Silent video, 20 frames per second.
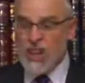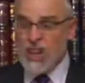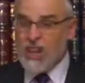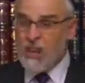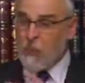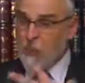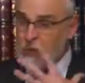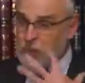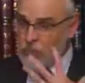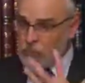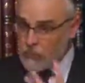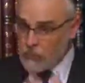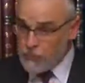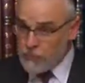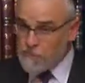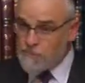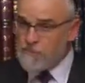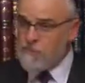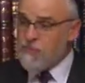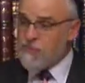He was,
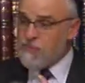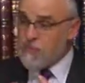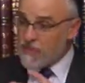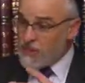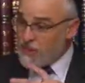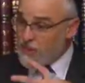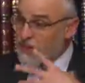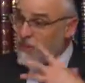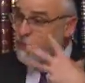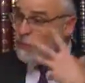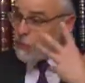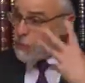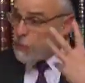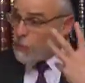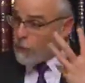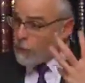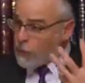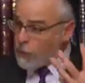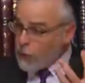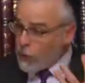
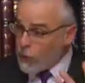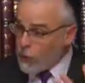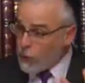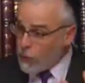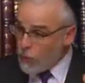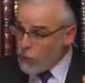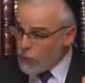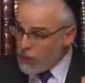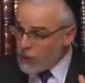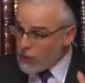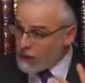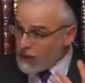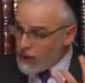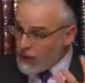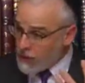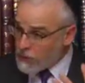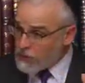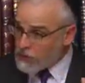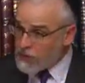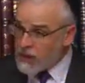for a world
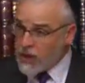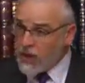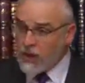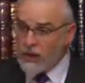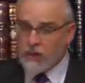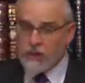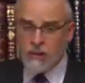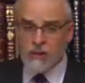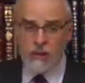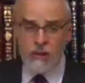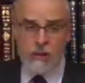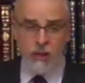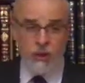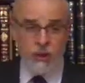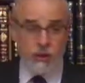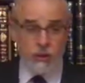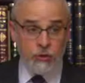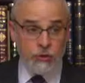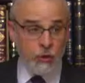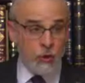outside,
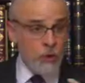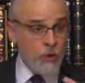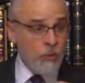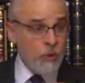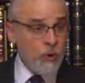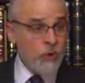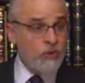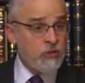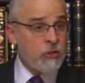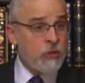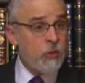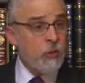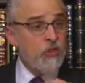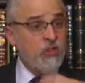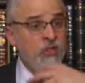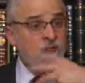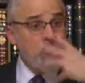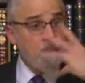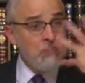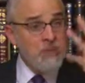to whom Herzl
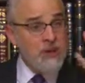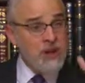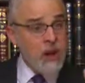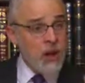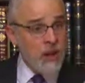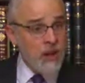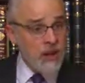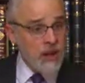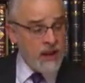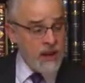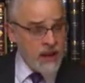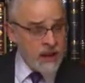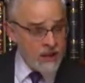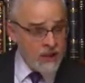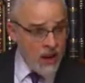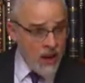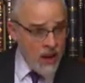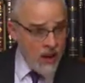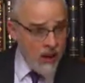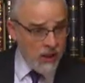was the be-all and
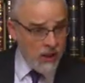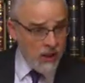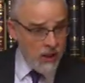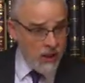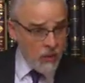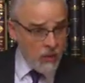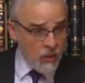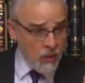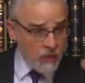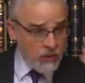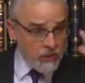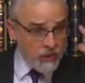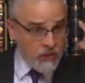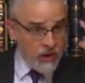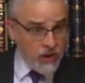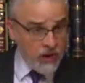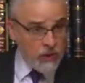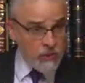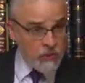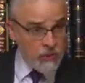end-all, was
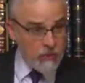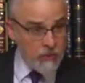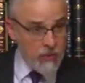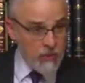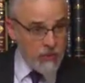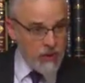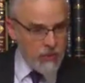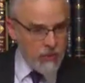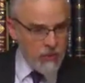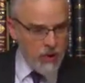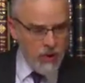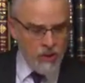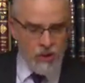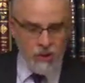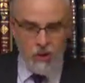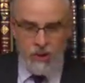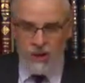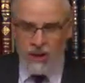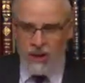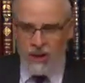the ultimate
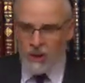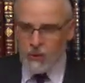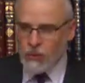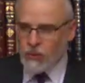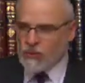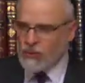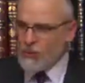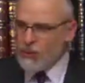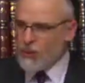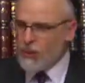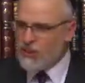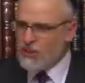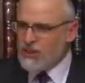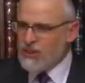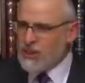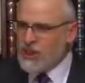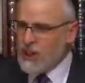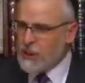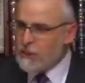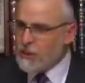hero, he wasn't going to
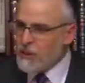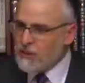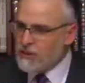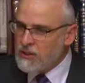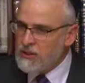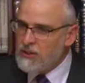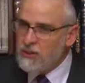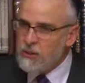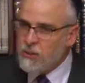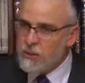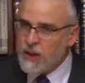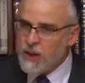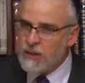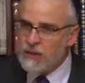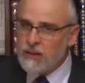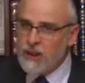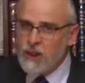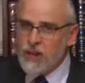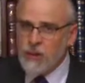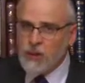not
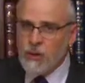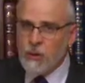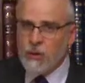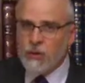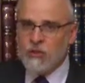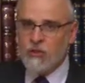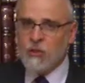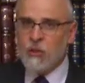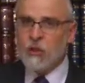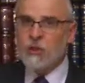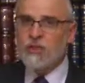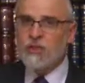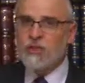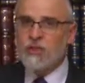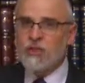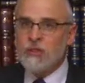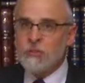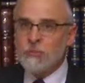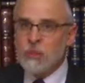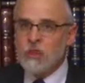participate. He wasn't going to
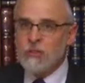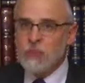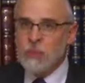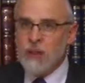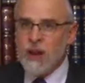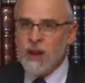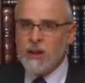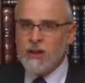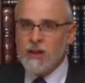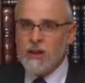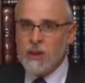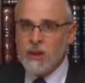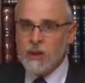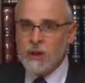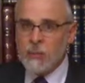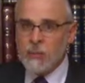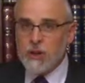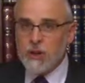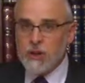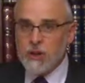disrespect
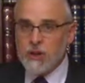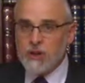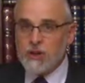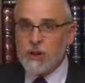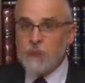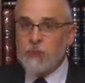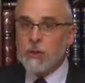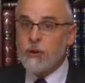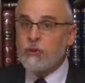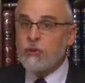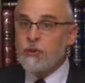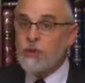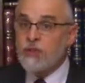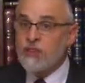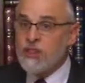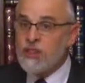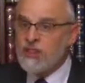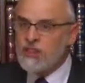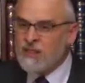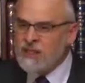because that person
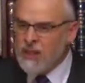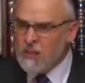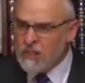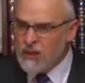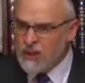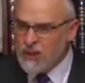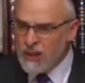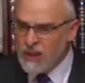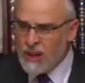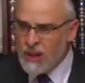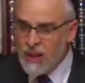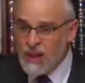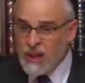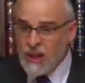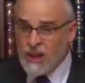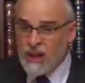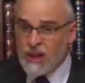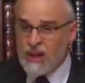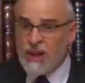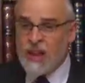did something.
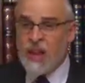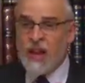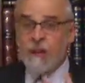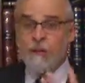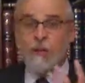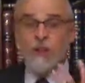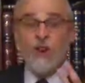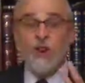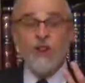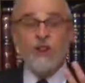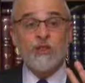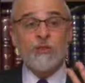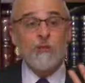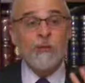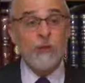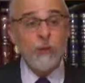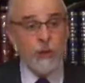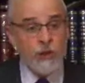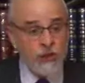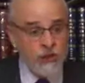He had galvanized
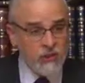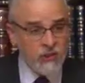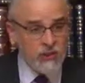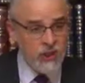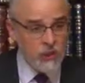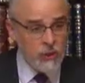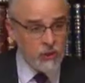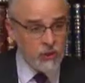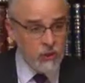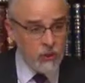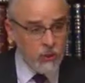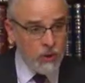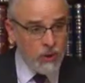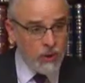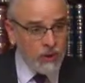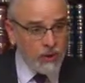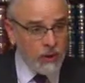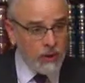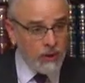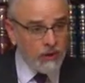forces that were doing
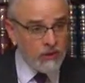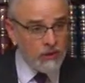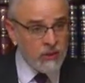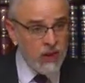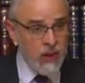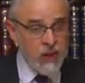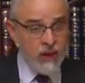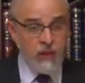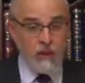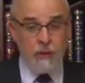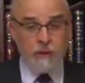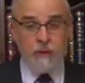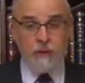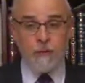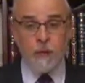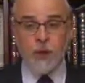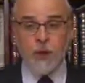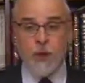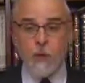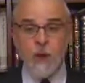things that
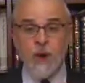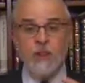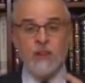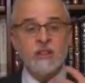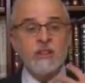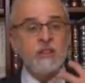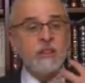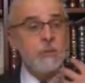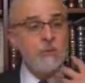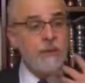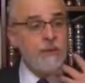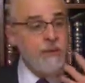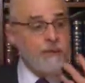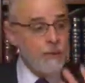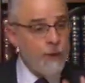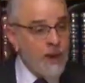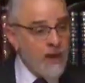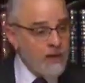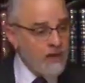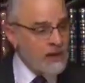Rav Kook wanted to
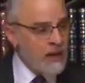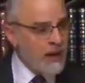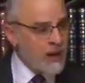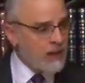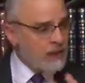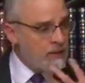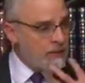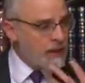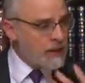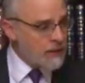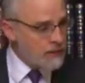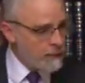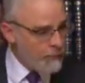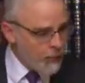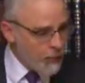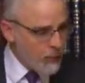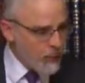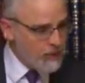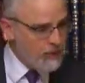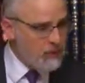befriend and to
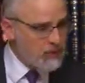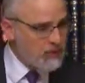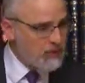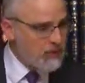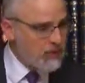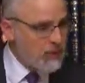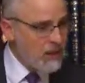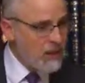influence.